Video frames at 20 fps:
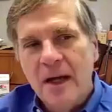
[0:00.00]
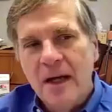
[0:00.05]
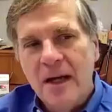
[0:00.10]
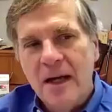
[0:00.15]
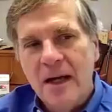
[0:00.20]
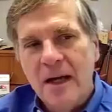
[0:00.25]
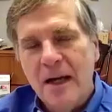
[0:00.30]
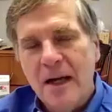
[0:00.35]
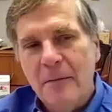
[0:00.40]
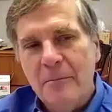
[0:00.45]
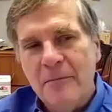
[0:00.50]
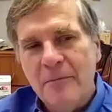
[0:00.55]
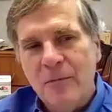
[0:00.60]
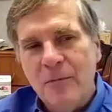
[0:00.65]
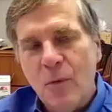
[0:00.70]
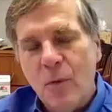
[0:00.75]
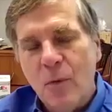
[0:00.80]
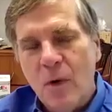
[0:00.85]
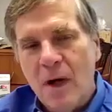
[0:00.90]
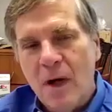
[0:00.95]

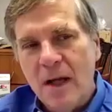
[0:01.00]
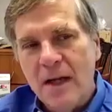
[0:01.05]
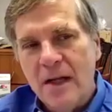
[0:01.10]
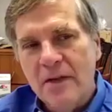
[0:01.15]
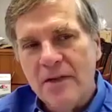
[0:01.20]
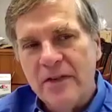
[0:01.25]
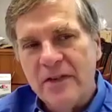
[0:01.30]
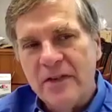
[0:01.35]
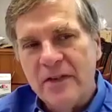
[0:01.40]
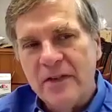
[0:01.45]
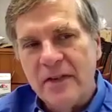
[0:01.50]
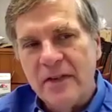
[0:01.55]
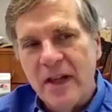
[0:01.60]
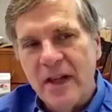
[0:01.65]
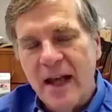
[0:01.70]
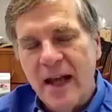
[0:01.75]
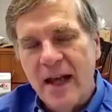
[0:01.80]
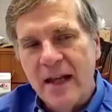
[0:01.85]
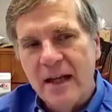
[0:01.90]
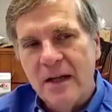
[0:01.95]
one is
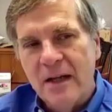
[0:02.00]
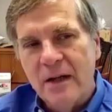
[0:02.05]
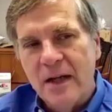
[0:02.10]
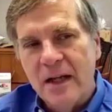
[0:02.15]
that